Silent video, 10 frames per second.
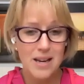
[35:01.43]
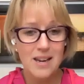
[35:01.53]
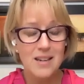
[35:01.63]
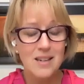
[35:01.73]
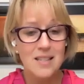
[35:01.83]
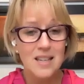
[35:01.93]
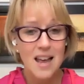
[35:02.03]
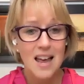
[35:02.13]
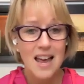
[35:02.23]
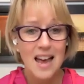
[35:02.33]
is,
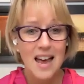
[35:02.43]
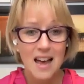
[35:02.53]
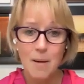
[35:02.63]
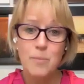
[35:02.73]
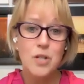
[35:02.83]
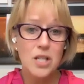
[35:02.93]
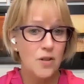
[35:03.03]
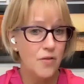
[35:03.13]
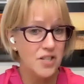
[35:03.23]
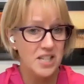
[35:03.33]
just
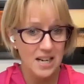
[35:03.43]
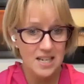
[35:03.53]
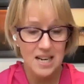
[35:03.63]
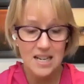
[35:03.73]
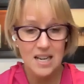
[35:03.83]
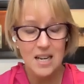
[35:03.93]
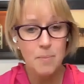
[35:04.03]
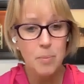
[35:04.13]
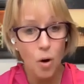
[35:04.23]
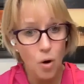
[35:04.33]
to facilitate any
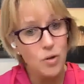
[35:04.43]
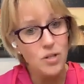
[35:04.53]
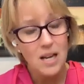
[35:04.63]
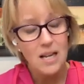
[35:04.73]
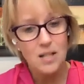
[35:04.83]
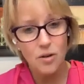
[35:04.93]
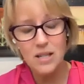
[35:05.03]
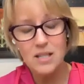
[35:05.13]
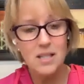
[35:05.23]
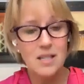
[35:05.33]
blocks. So
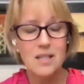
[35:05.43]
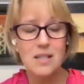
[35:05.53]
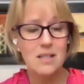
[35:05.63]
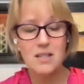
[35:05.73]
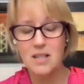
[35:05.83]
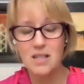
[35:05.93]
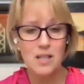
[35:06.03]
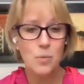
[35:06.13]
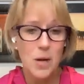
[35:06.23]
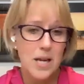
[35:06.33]
just
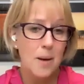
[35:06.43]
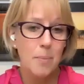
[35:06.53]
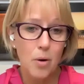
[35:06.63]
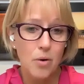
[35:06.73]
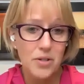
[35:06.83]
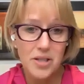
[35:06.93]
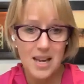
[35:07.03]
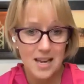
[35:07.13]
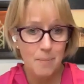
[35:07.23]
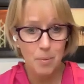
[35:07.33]
as we get blocks, they
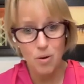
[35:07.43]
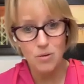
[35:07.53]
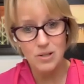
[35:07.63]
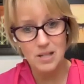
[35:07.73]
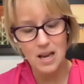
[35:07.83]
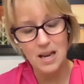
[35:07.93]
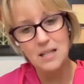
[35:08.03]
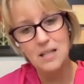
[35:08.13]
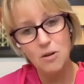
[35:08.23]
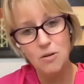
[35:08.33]
get blocks, and
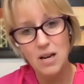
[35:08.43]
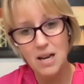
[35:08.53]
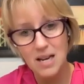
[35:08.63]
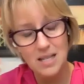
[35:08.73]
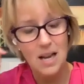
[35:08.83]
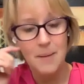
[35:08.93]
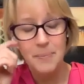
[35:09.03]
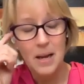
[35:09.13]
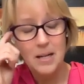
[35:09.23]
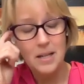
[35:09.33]
so he's
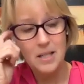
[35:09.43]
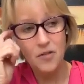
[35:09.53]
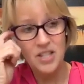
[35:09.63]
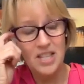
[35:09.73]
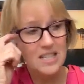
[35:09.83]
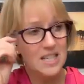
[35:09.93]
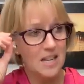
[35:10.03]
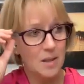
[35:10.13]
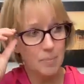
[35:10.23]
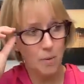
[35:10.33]
just to facilitate
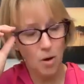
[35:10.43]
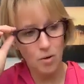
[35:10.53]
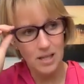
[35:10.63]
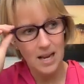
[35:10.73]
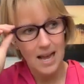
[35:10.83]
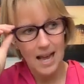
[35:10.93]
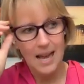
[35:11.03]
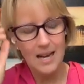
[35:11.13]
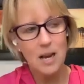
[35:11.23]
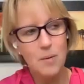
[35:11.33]
the blocks.
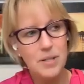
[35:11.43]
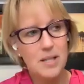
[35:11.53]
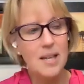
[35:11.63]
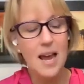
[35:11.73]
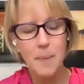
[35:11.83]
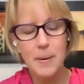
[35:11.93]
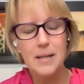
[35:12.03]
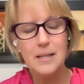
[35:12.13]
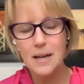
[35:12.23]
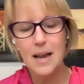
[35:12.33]
And he was as happy
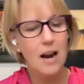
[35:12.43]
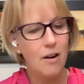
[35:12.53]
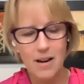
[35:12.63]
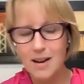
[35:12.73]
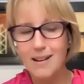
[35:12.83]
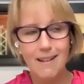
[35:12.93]
as Larry